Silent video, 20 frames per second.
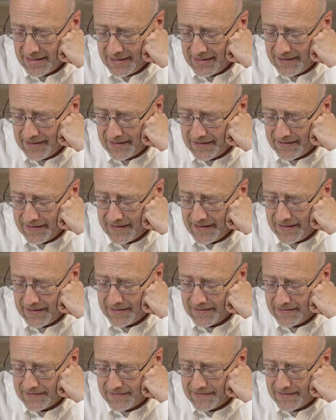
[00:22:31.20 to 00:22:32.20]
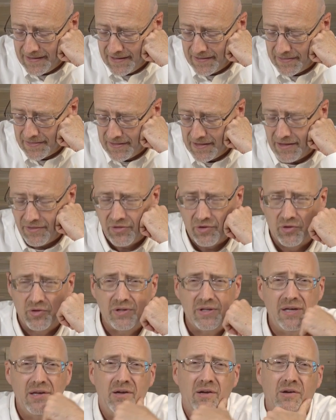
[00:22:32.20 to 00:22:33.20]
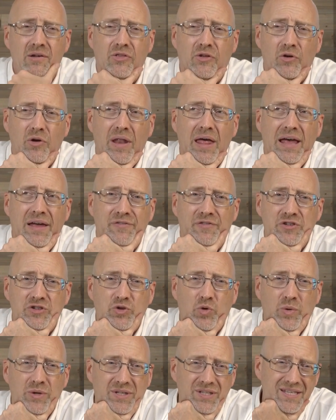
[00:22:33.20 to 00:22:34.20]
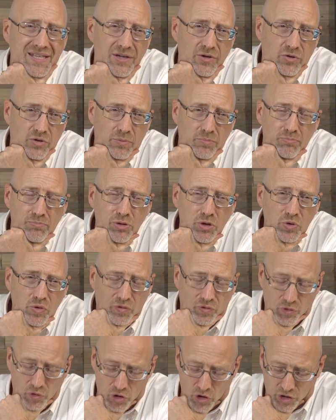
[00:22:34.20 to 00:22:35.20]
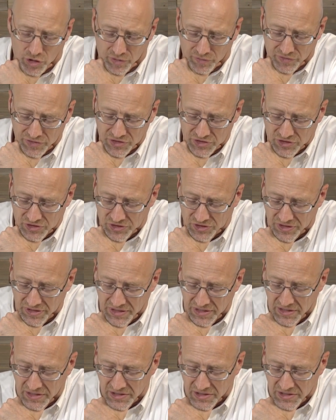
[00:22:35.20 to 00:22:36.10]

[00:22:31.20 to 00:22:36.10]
and their life is going to yield a beautiful harvest.